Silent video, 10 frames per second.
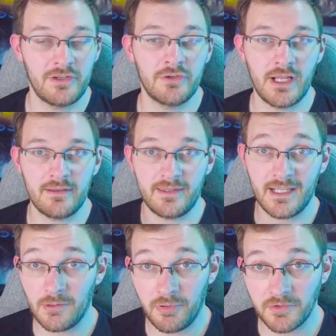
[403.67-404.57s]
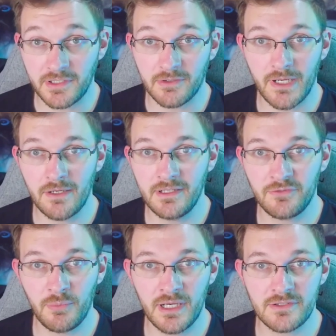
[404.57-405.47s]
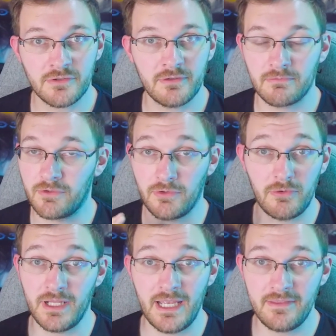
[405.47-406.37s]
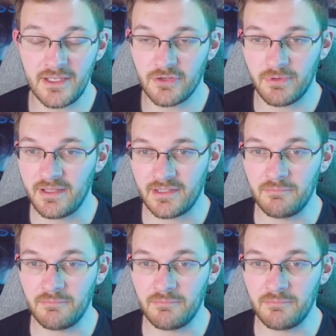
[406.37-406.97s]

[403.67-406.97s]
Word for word: you're not teleporting around as much or doing anything crazy.